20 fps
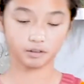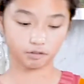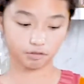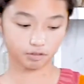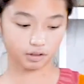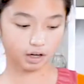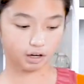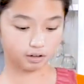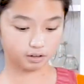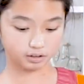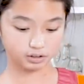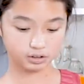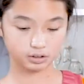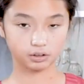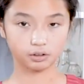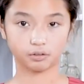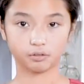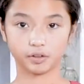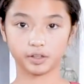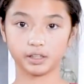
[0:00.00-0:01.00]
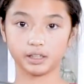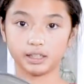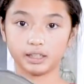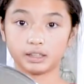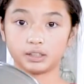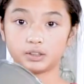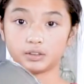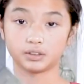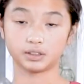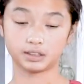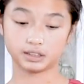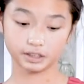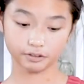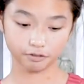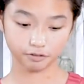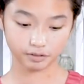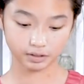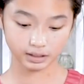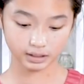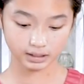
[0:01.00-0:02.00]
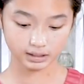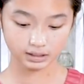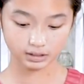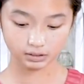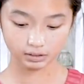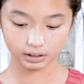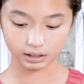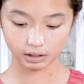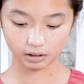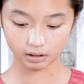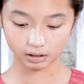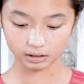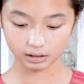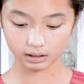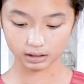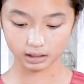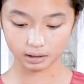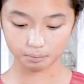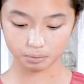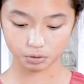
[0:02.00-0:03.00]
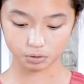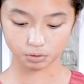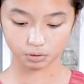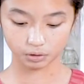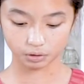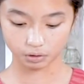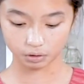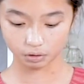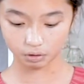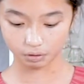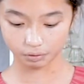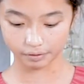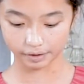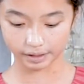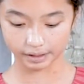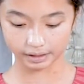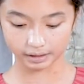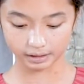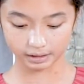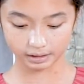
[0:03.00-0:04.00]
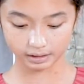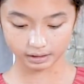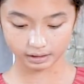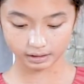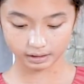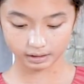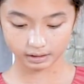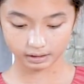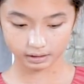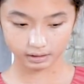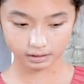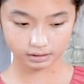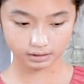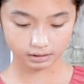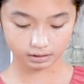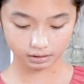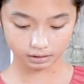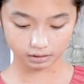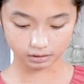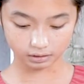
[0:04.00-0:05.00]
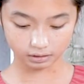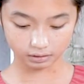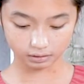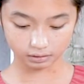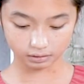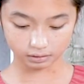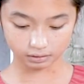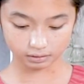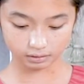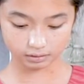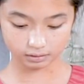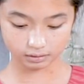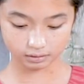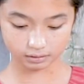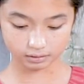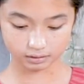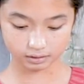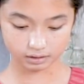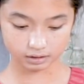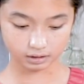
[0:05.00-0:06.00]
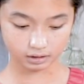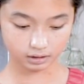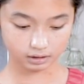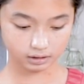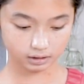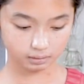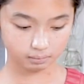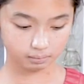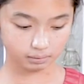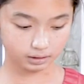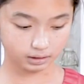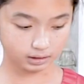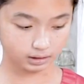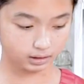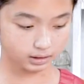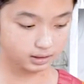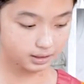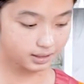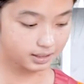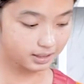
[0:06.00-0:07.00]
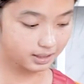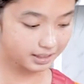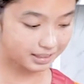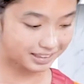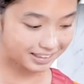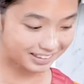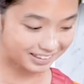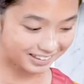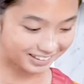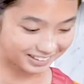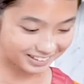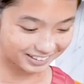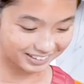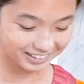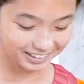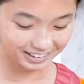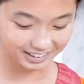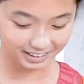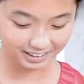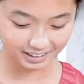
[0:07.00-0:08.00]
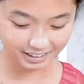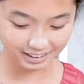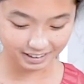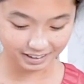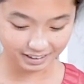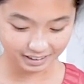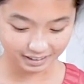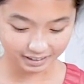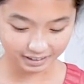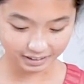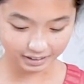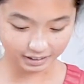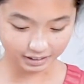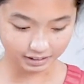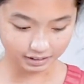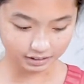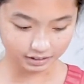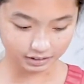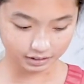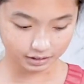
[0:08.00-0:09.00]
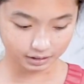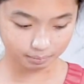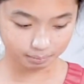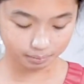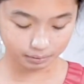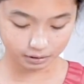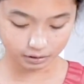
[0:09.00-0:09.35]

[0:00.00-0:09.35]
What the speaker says: in the flour. So we need to sift it so that all the lumps will go away. So just this here and just